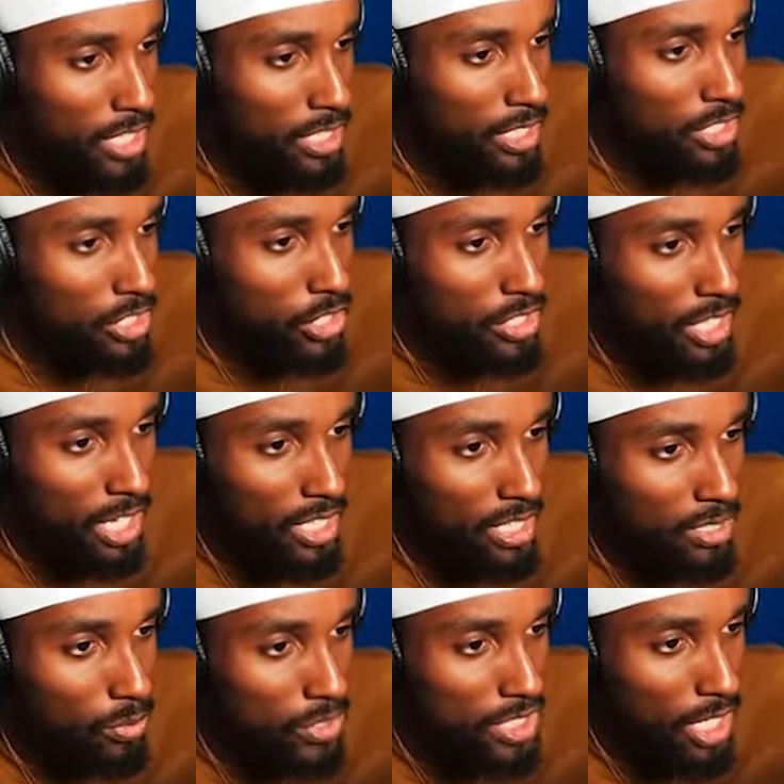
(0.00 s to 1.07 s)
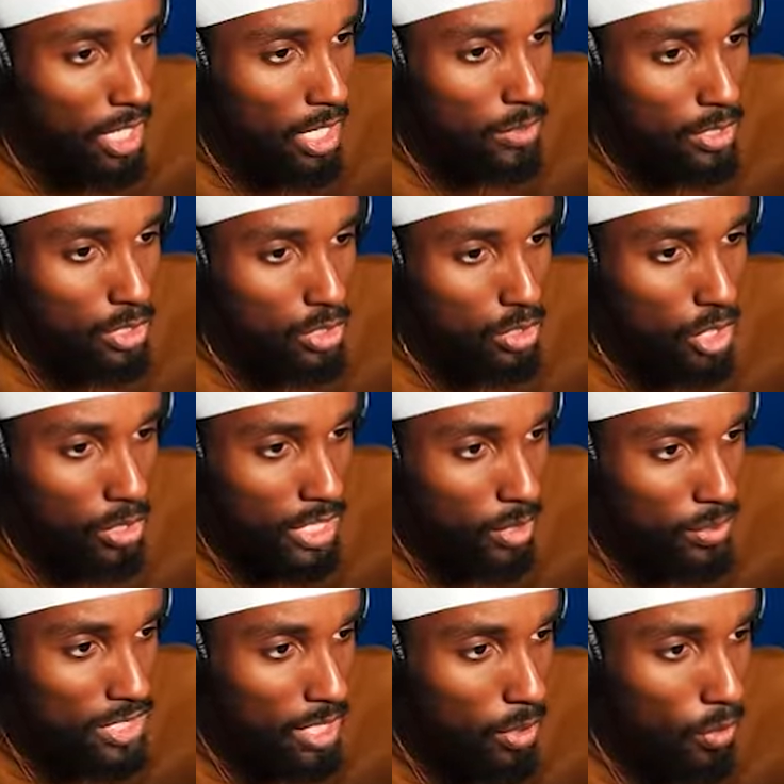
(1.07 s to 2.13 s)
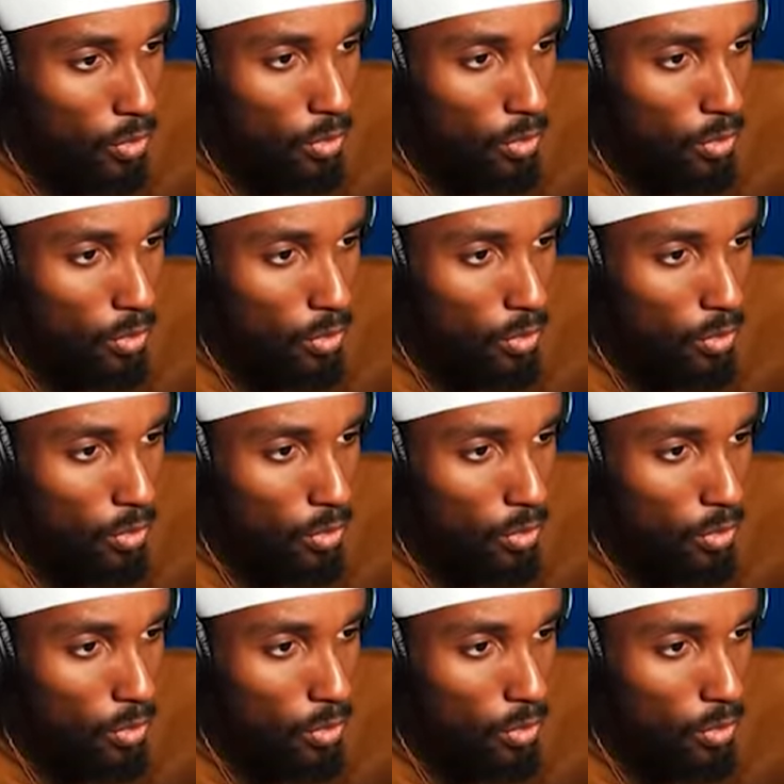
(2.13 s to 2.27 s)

What's up? Okay, what's up?